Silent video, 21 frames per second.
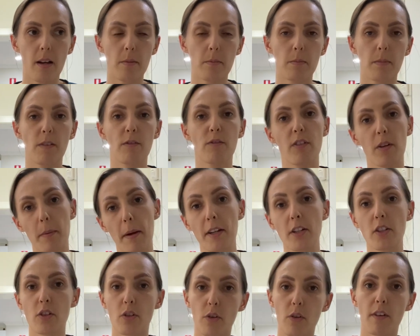
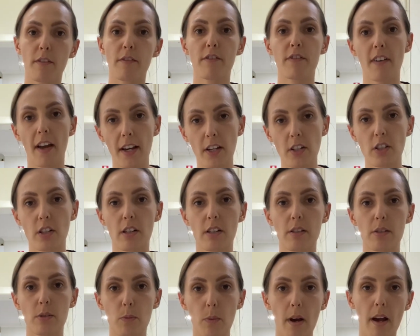inflammation or infection
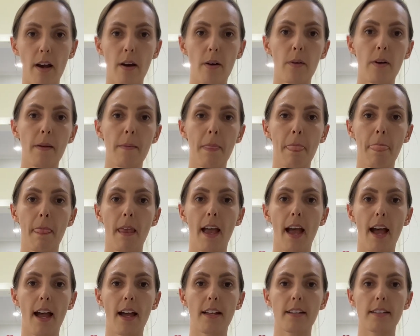as well,
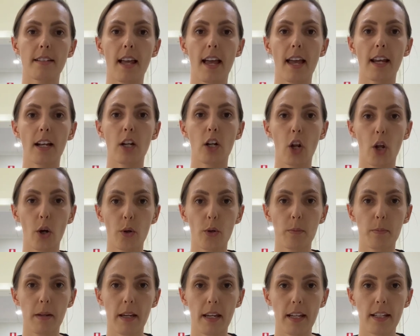and a low
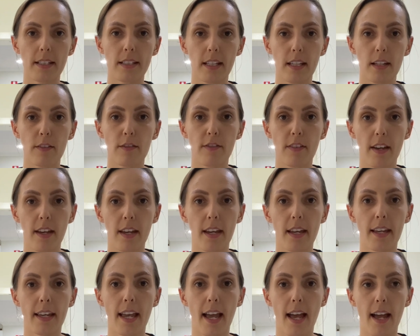
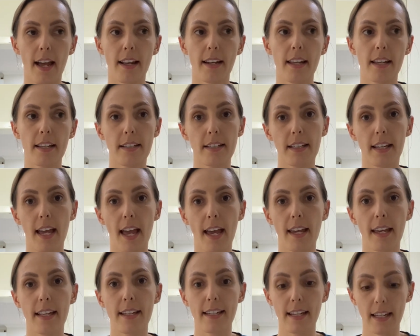PCV can
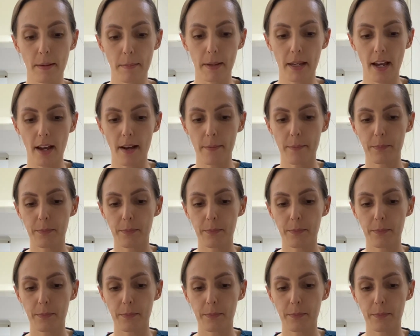indicate anemia.